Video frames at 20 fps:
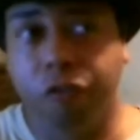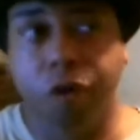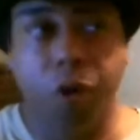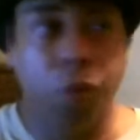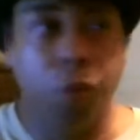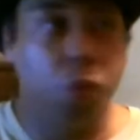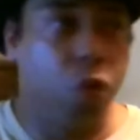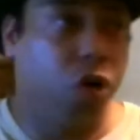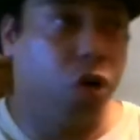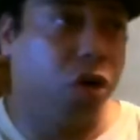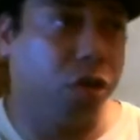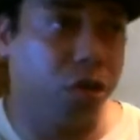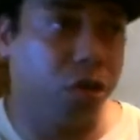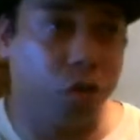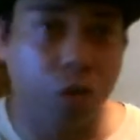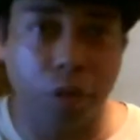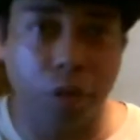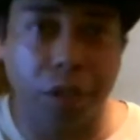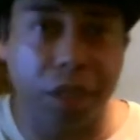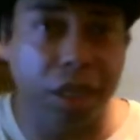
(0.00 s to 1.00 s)
a 1
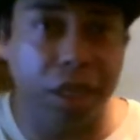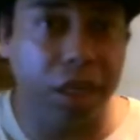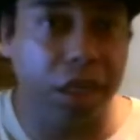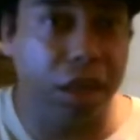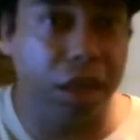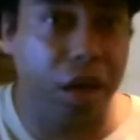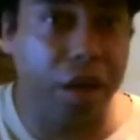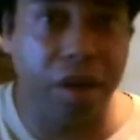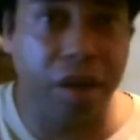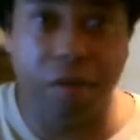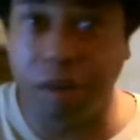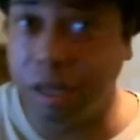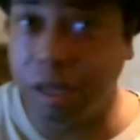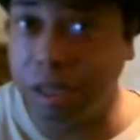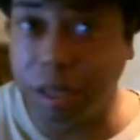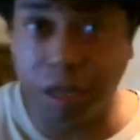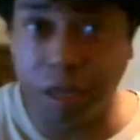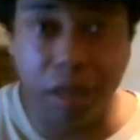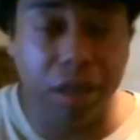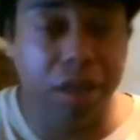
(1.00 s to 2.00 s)
through a 10, i give it
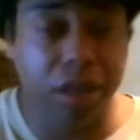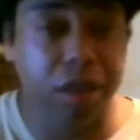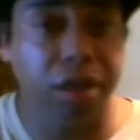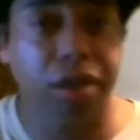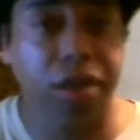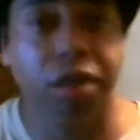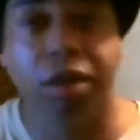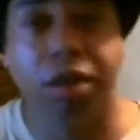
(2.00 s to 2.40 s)
a 10.